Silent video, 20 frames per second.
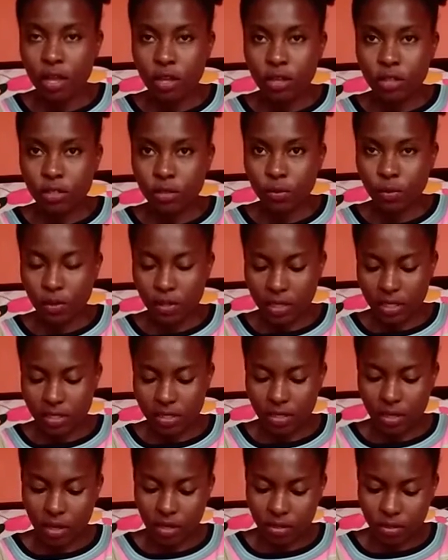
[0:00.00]
So, but let's
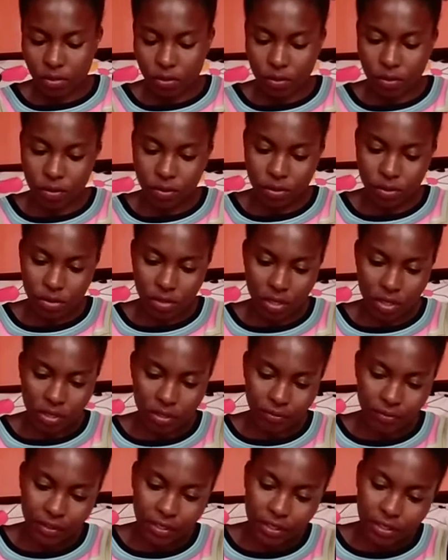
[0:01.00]
start
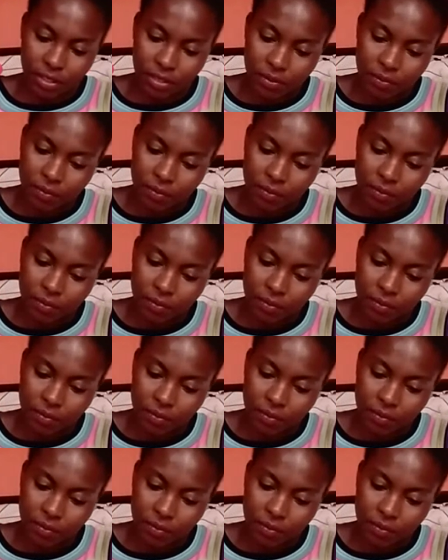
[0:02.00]
first.